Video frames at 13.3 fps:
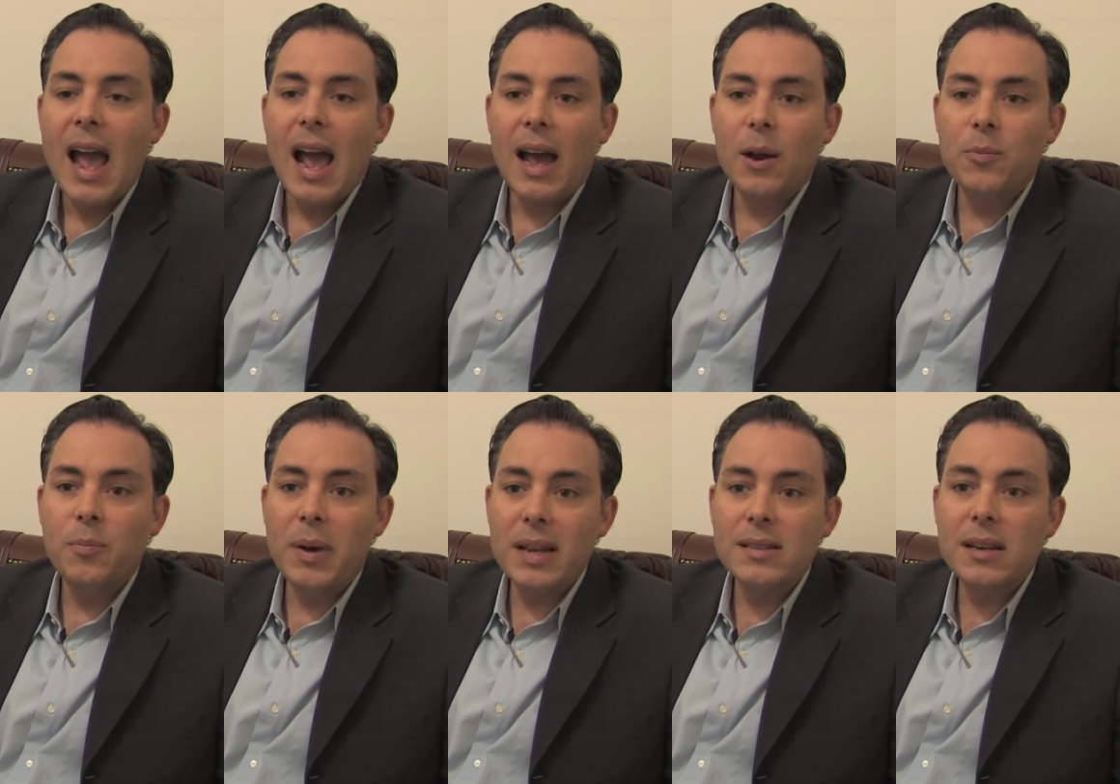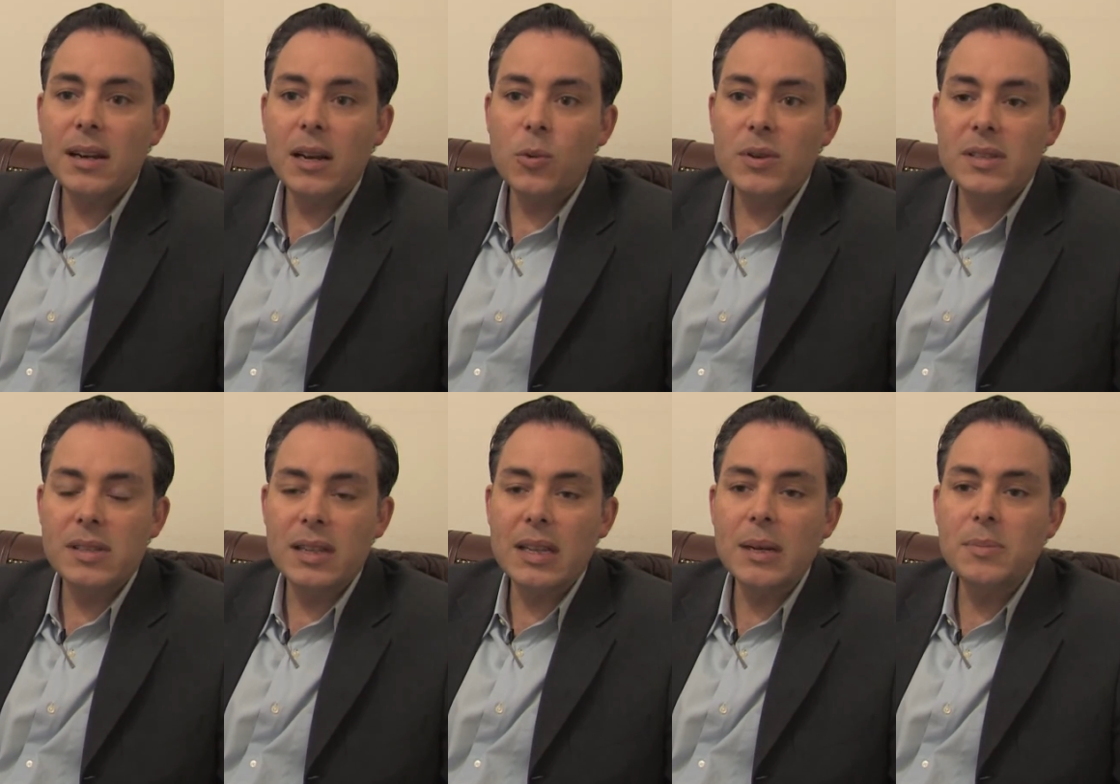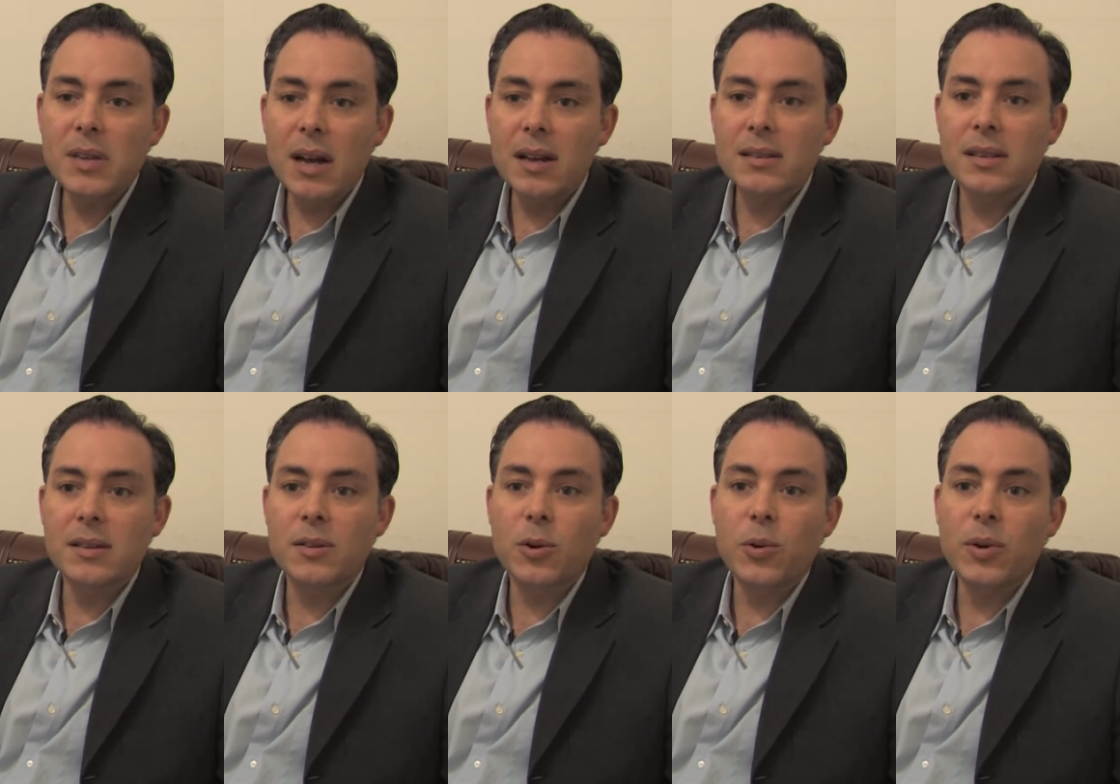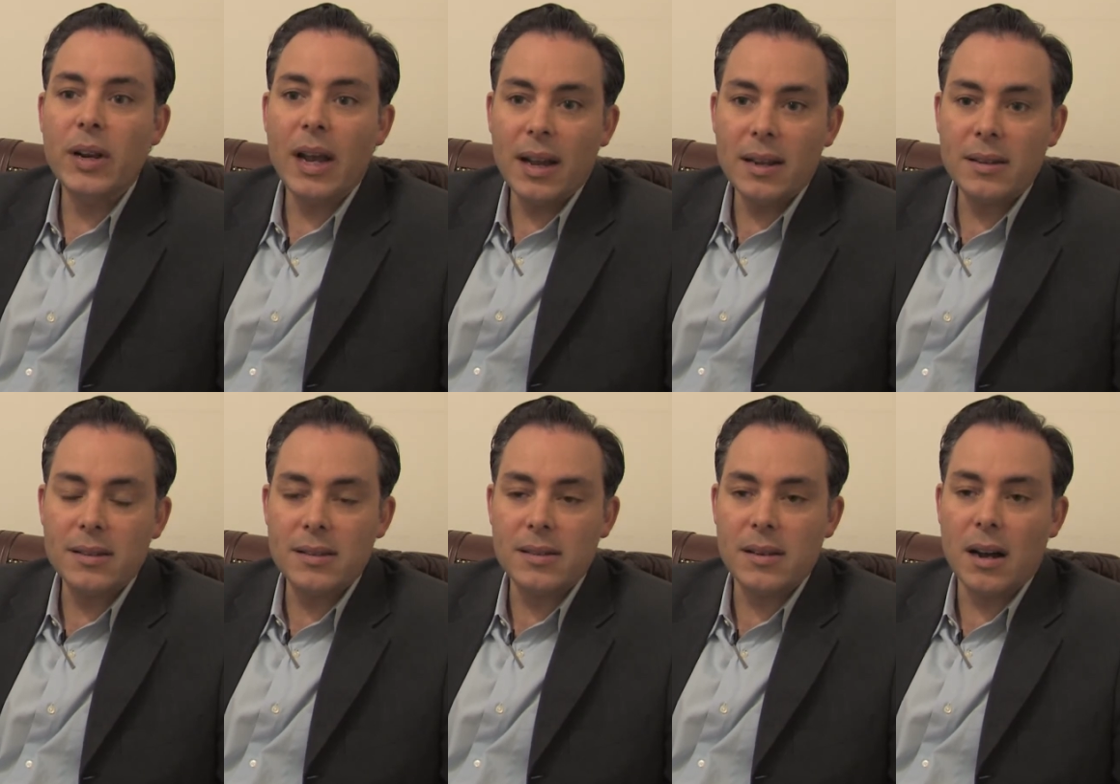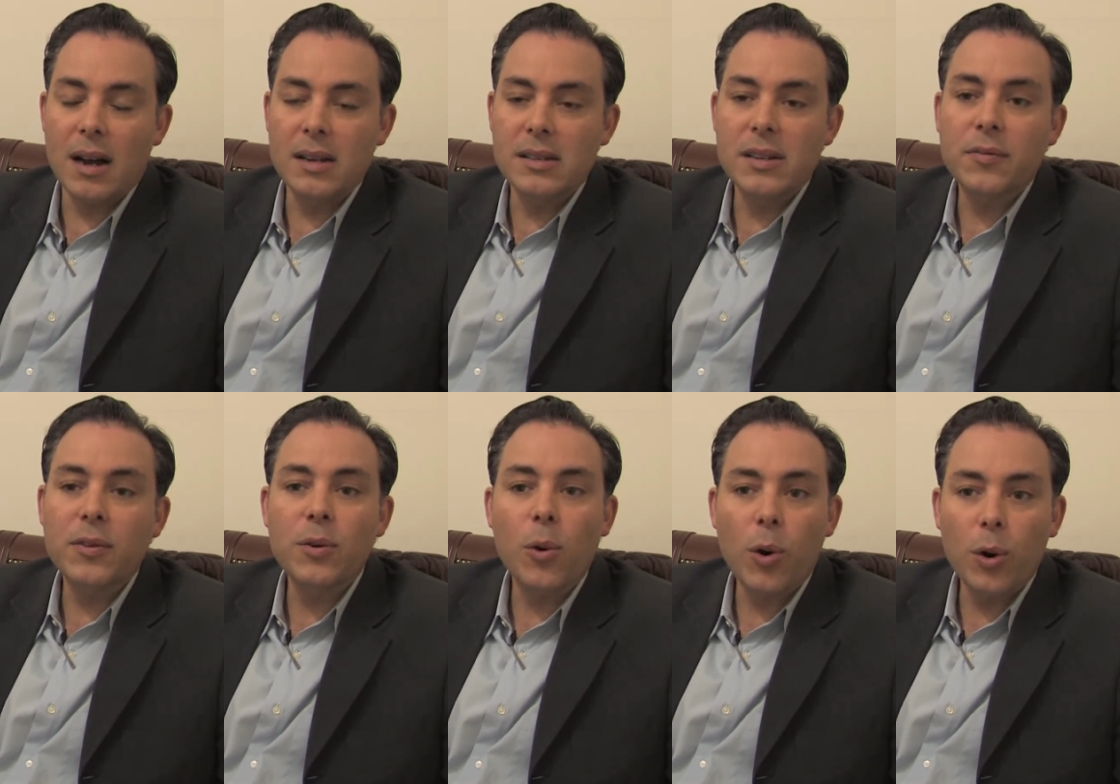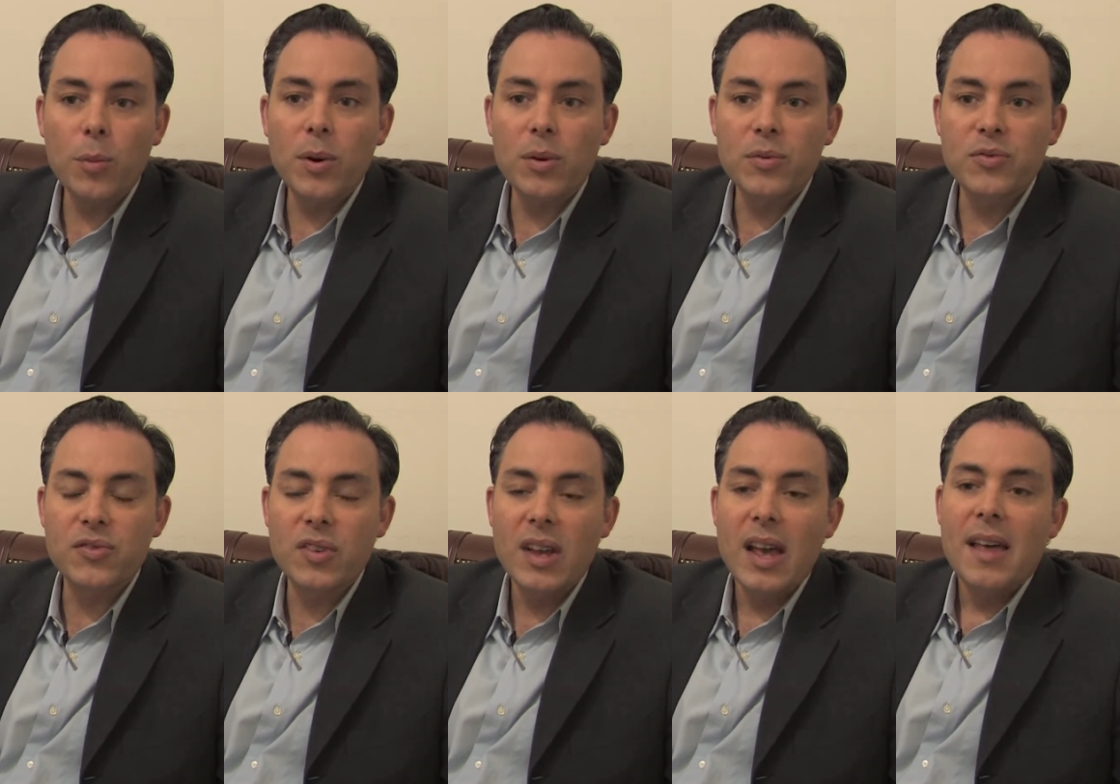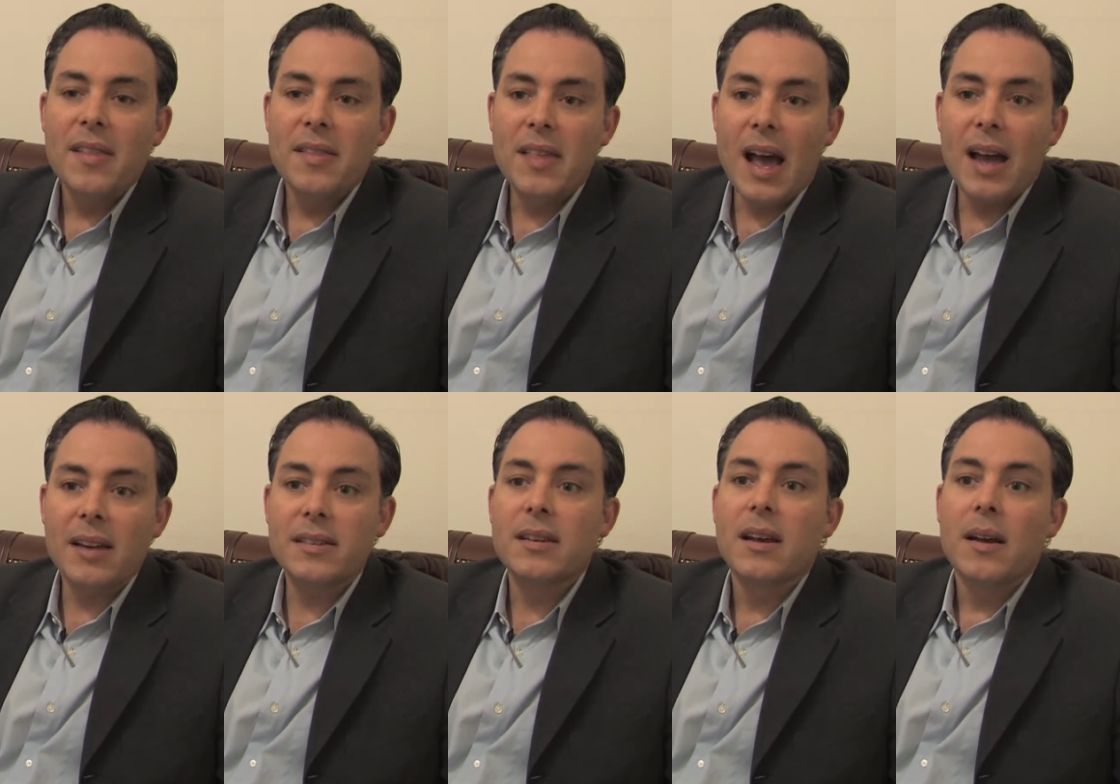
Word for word: And basically, what sleep does, it creates uh, different hormones that